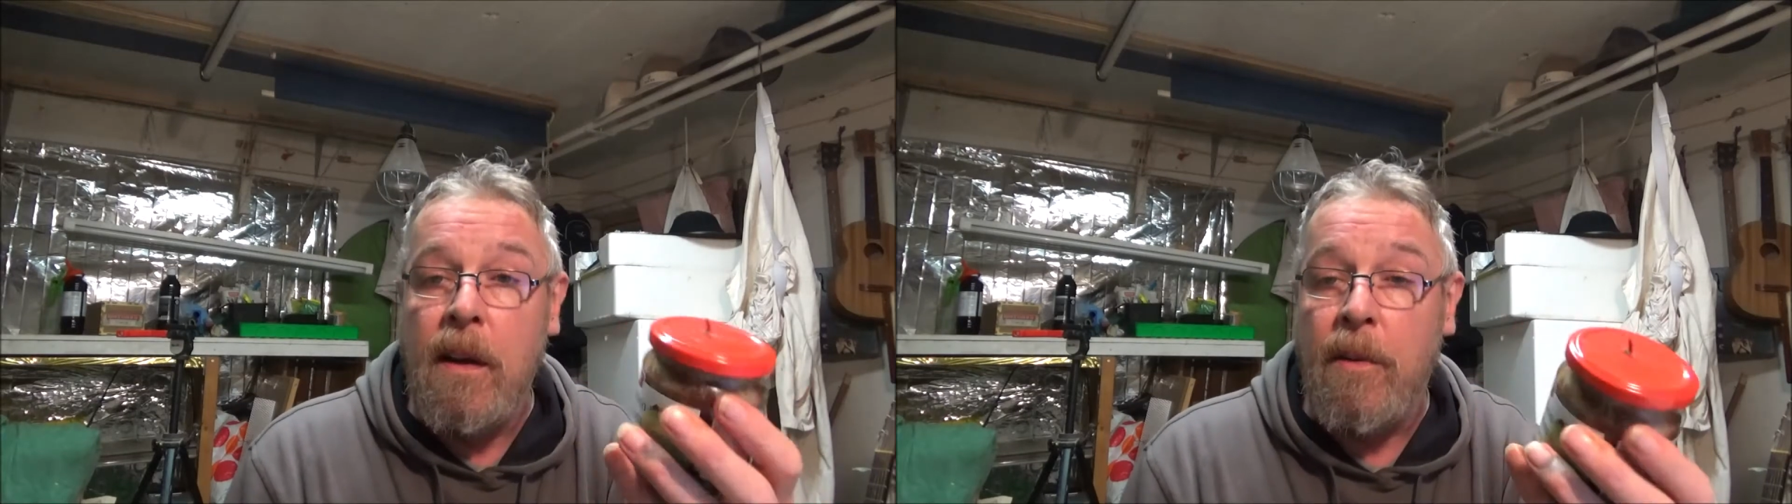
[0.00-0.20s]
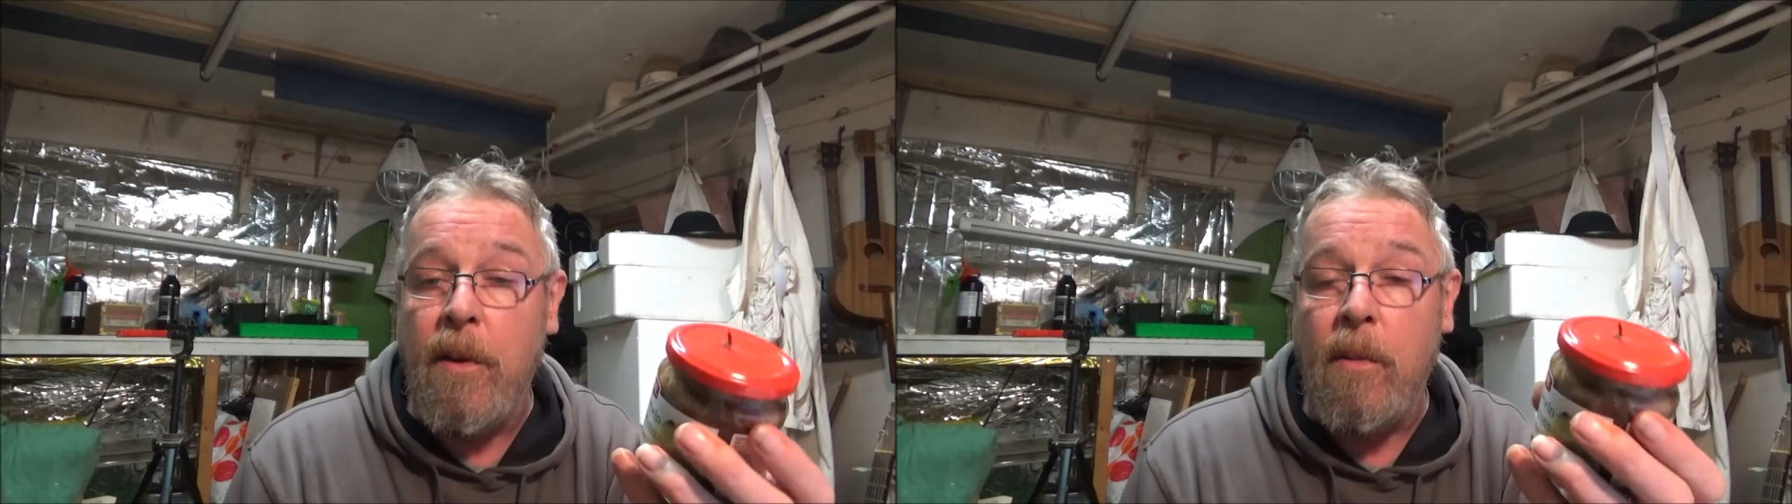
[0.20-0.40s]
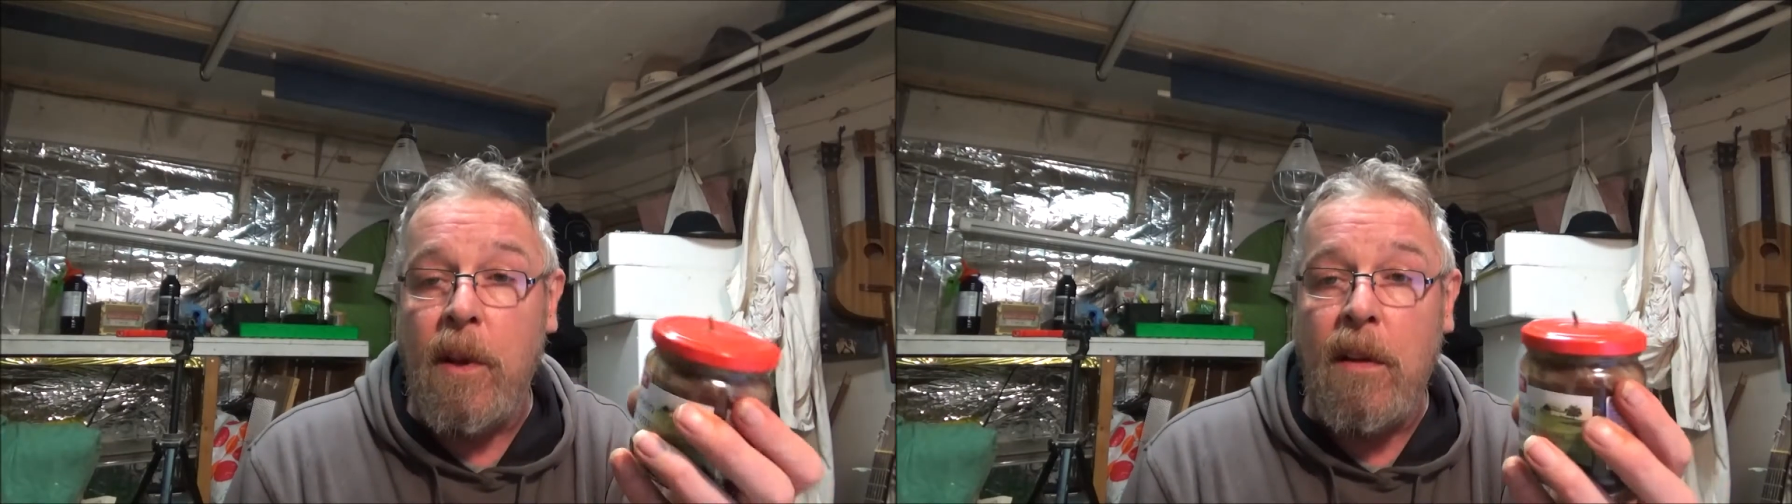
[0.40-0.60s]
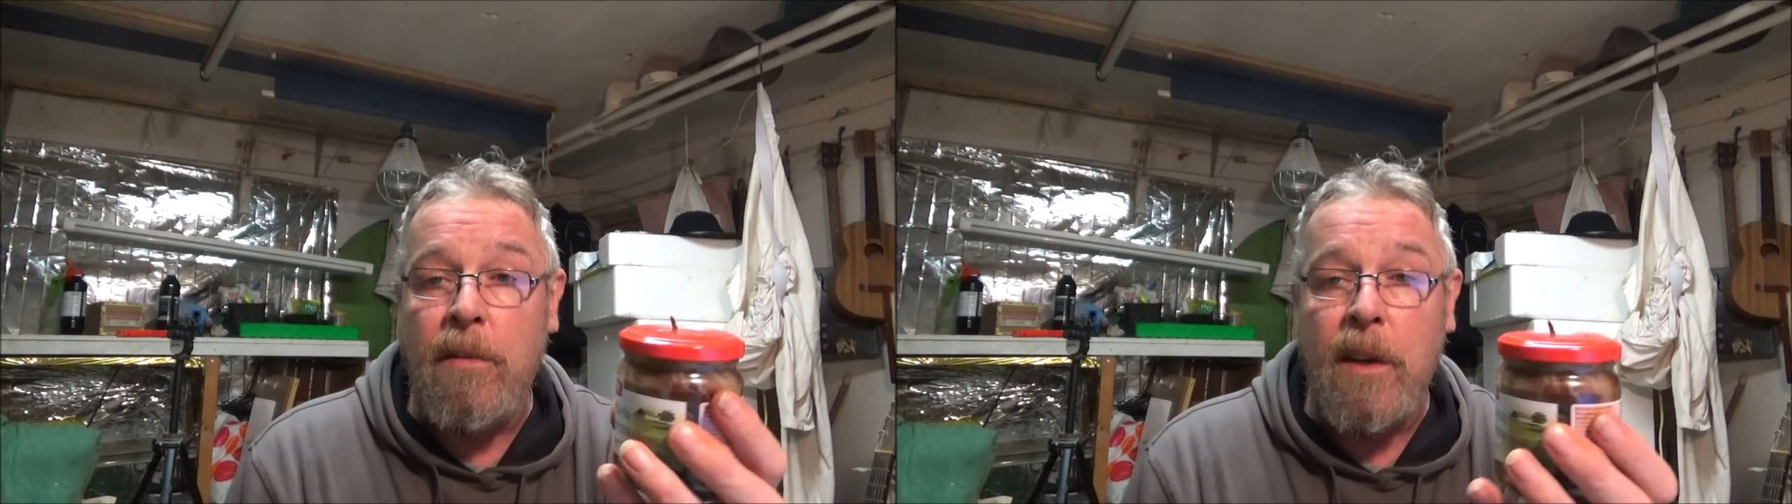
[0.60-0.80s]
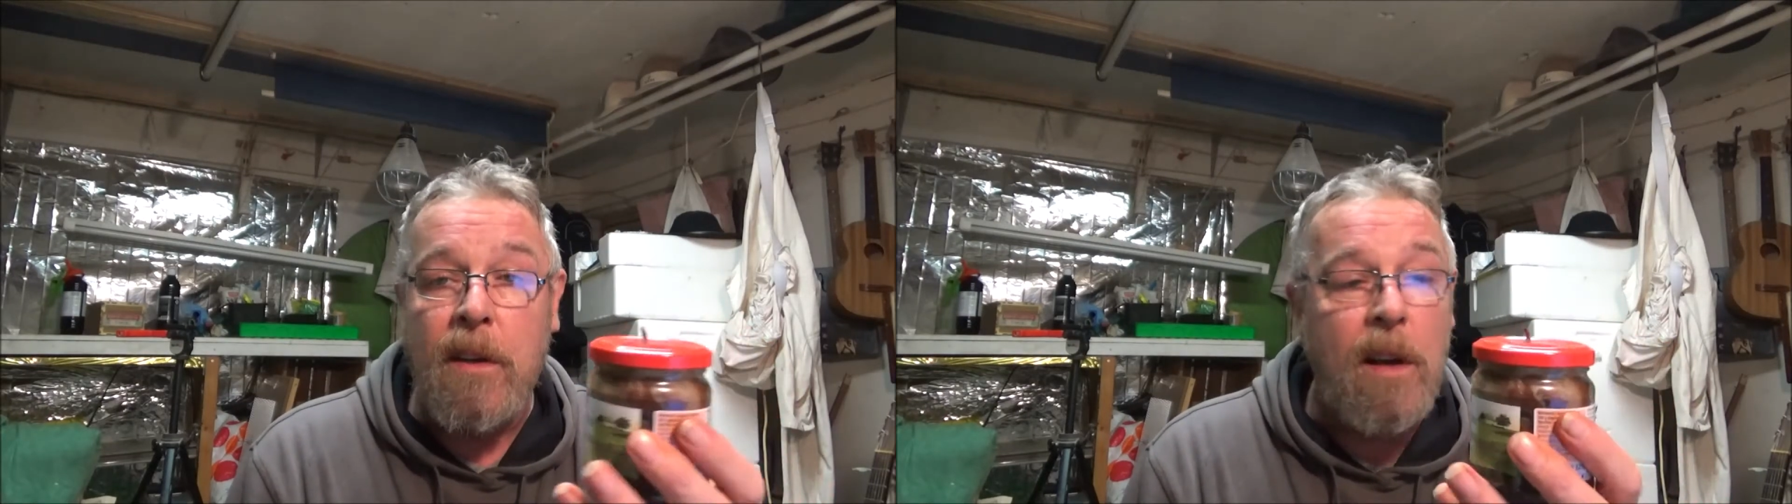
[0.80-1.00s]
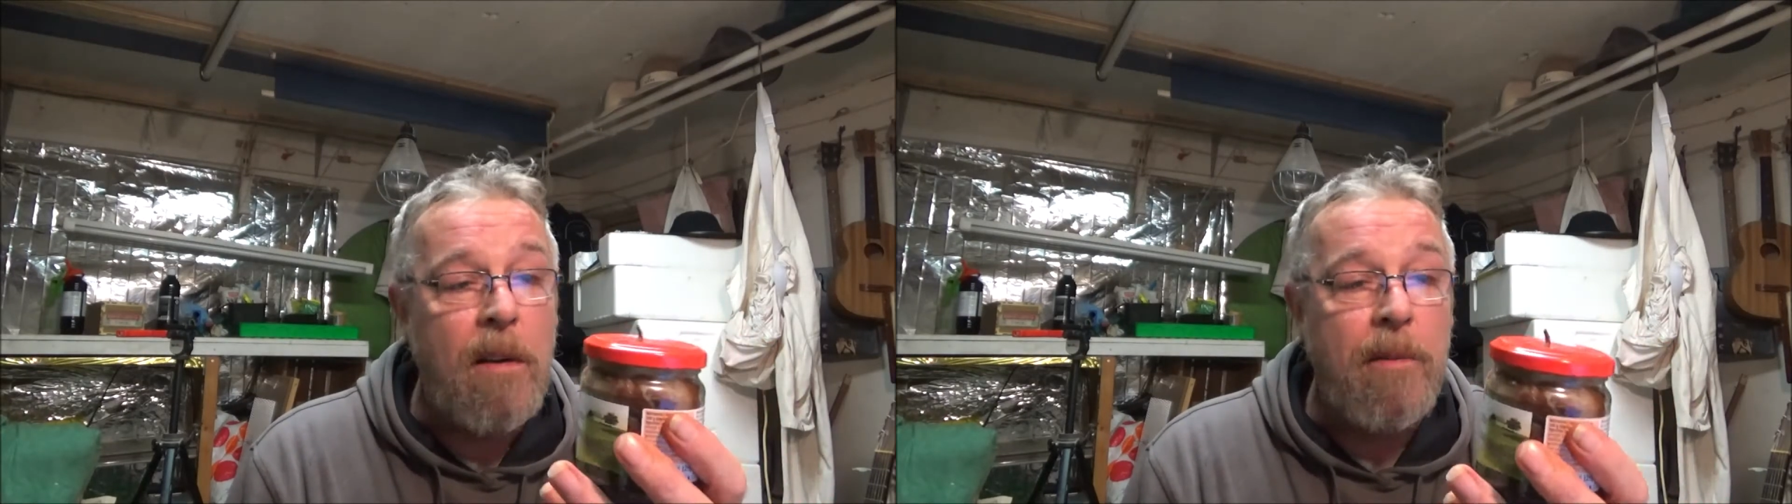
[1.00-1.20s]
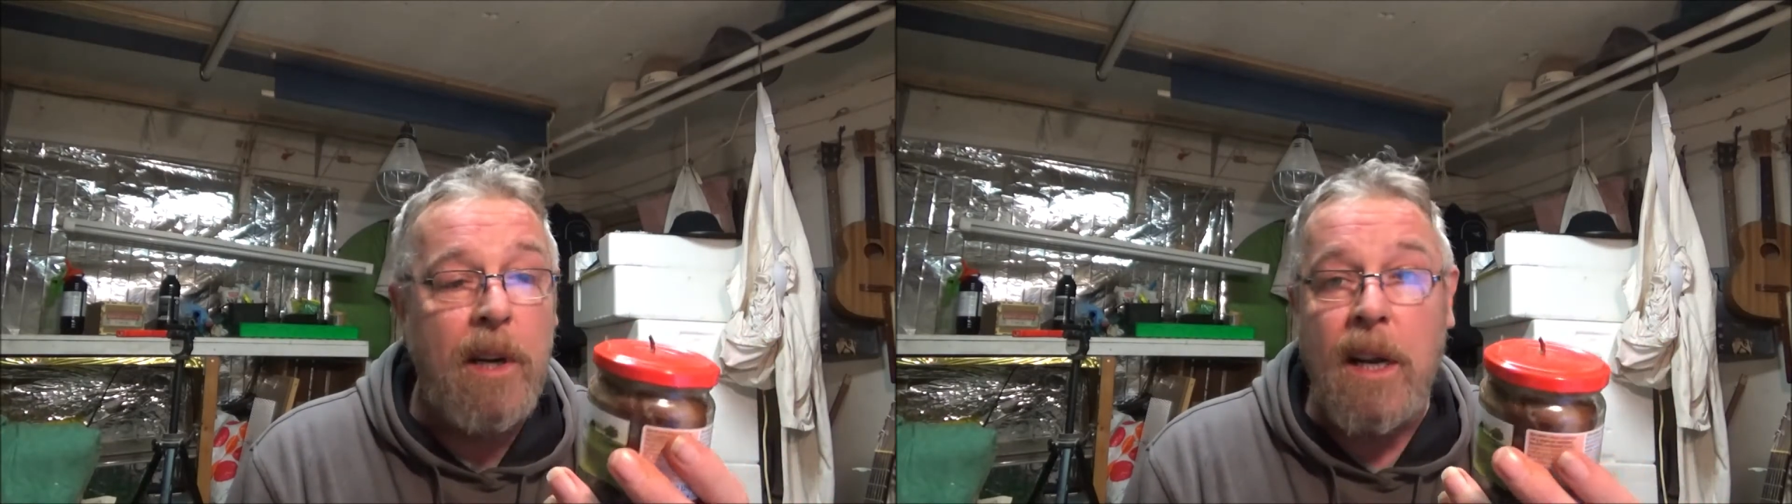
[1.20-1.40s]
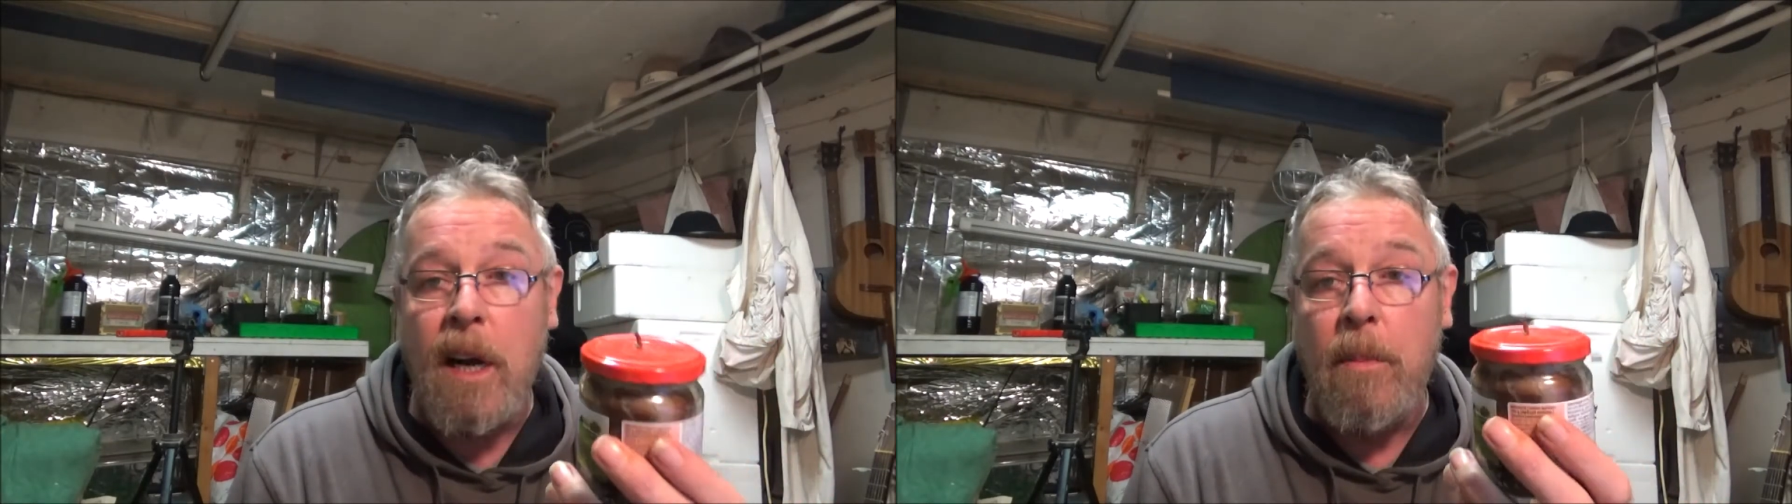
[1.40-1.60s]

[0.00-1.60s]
I thought, well, I'll figure it out.